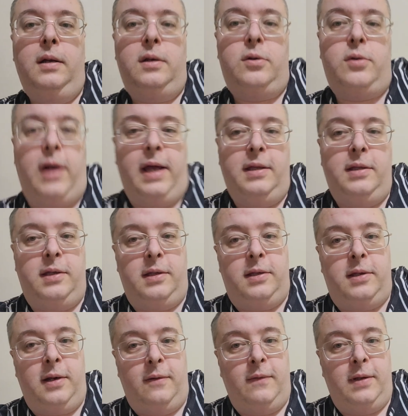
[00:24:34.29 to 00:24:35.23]
transit
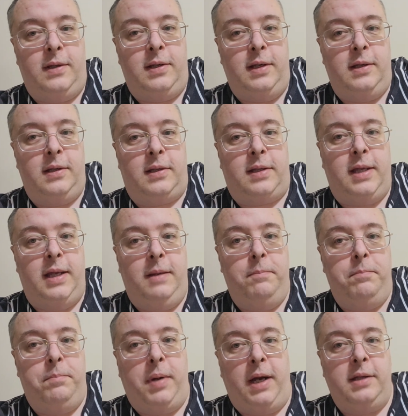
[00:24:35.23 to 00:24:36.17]
services, the
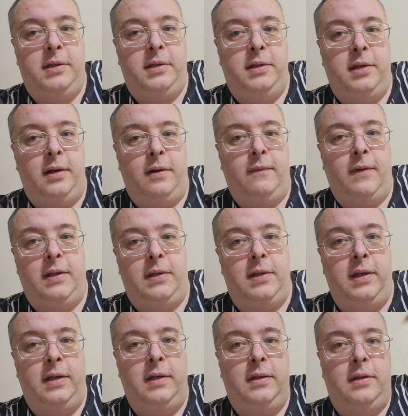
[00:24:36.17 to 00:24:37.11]
bus
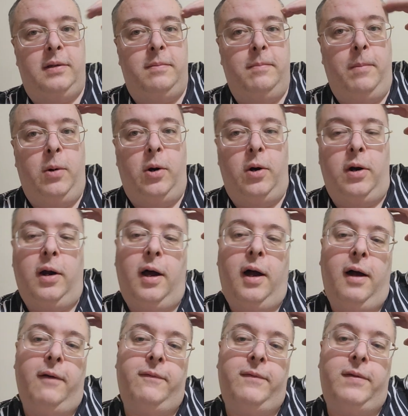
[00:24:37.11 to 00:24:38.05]
services, more
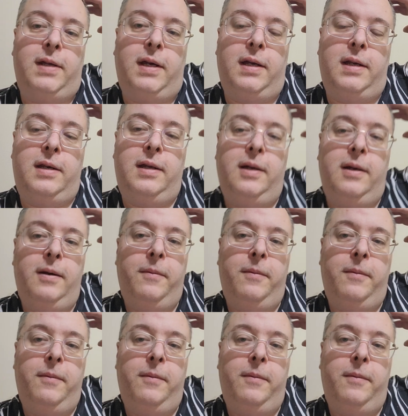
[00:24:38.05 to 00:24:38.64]
often.